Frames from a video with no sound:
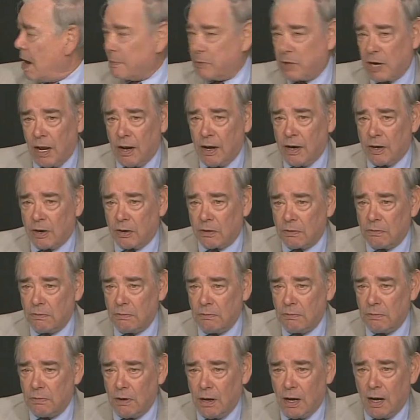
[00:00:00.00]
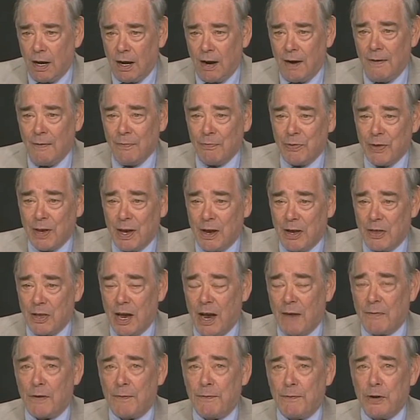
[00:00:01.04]
I'm telling you. And they
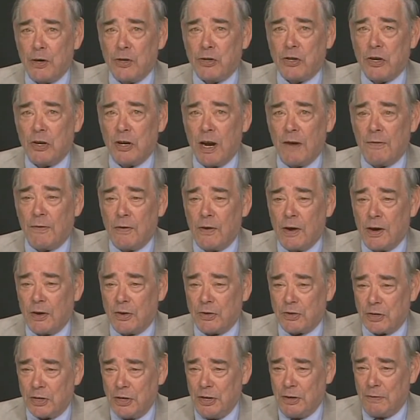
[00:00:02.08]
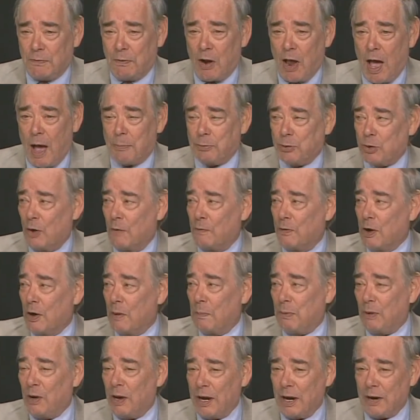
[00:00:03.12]
have a fish that never ends. Lops over your
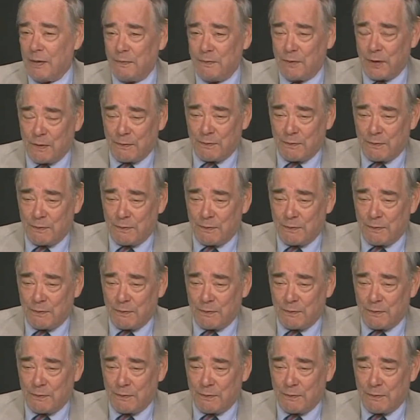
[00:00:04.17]
plate for